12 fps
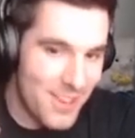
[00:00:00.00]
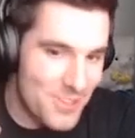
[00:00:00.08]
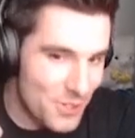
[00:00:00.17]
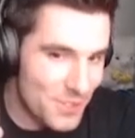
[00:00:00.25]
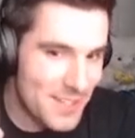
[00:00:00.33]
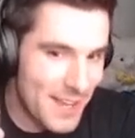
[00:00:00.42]

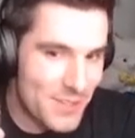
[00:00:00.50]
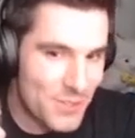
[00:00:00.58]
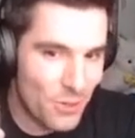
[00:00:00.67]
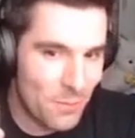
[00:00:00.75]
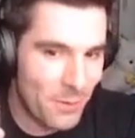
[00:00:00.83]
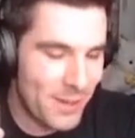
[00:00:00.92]
Just as
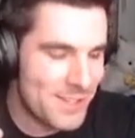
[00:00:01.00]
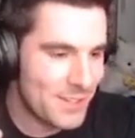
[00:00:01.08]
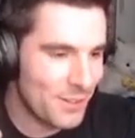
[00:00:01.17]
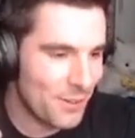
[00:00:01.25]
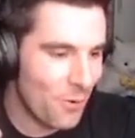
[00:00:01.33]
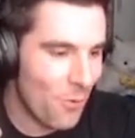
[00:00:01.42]
a
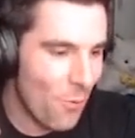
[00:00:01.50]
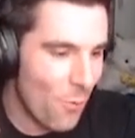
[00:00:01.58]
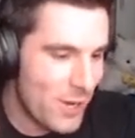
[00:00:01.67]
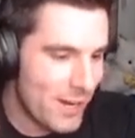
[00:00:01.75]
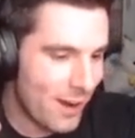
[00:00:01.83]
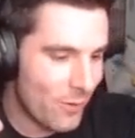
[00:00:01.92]
reminder,
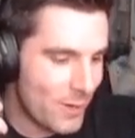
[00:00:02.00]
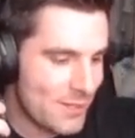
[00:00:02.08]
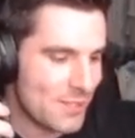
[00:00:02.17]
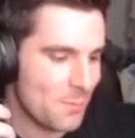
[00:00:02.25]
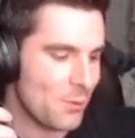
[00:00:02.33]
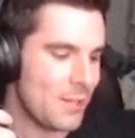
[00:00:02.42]
we are
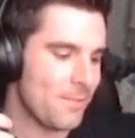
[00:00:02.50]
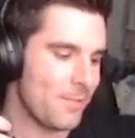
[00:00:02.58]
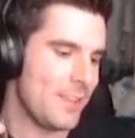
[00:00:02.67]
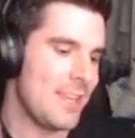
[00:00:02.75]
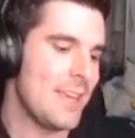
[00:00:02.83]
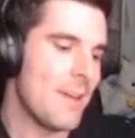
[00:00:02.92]
raising money
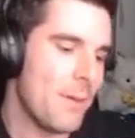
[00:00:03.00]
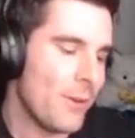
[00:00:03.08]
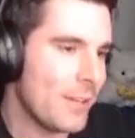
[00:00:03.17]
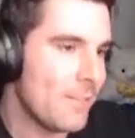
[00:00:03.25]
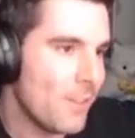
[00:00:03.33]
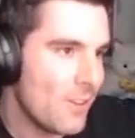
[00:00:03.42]
for the
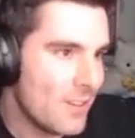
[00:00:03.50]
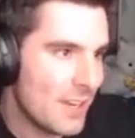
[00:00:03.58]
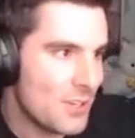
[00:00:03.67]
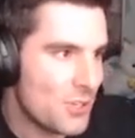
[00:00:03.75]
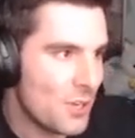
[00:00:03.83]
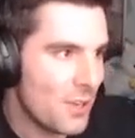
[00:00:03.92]
American
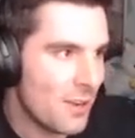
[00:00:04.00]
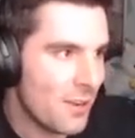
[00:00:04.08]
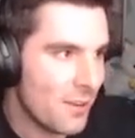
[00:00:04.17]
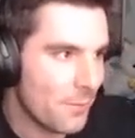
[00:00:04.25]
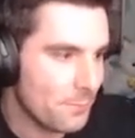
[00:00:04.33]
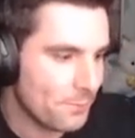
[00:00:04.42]

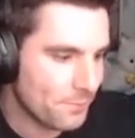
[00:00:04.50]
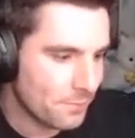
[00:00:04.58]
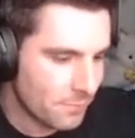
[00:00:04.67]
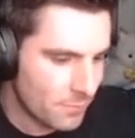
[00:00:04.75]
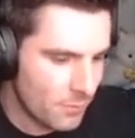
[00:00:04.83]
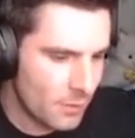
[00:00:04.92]
Foundation
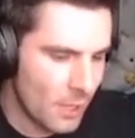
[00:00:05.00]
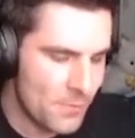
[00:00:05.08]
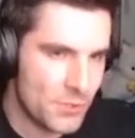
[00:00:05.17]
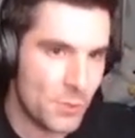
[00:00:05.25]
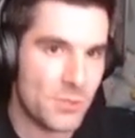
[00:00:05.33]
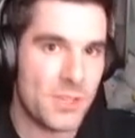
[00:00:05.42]

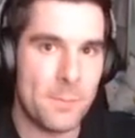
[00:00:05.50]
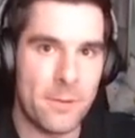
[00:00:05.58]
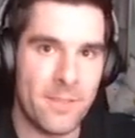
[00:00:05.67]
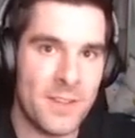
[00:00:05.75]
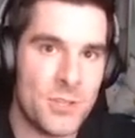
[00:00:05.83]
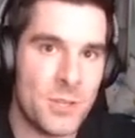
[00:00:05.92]
of Suicide
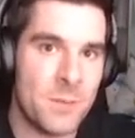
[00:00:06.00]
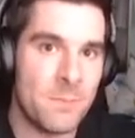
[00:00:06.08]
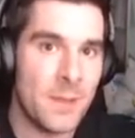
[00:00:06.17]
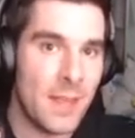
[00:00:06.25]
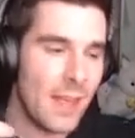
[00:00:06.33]
Prevention,